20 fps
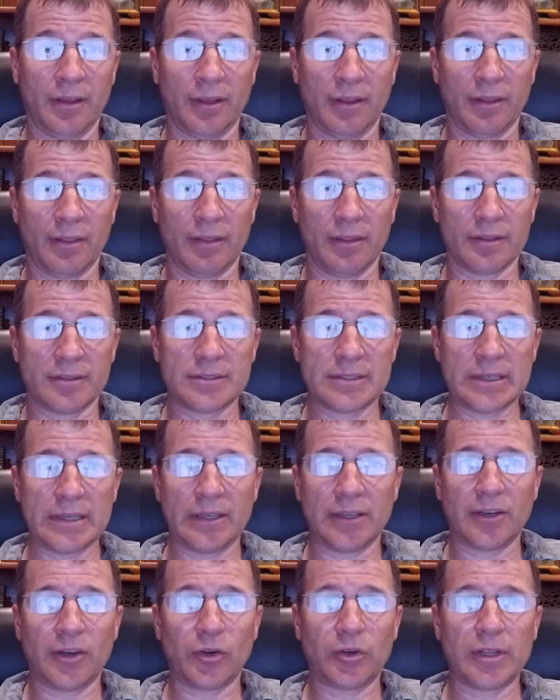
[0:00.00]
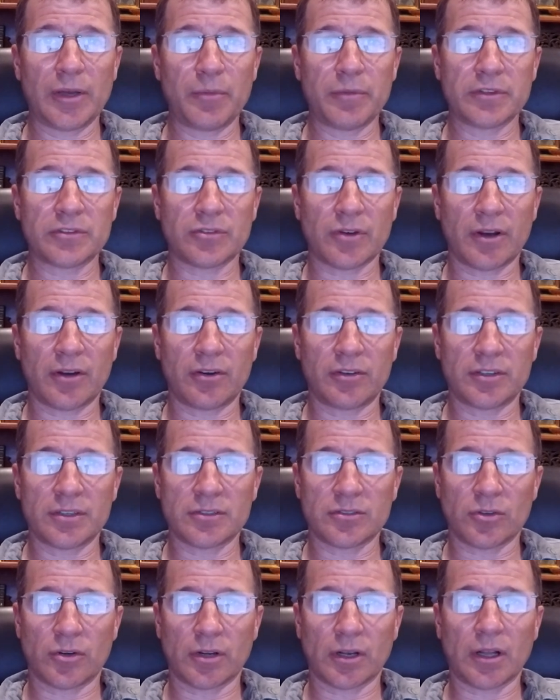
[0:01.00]
the CEO demonstrator
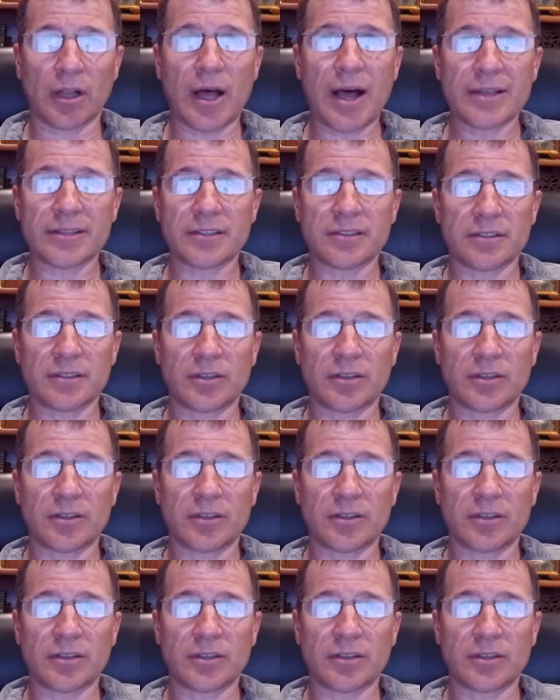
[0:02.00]
just sort of glosses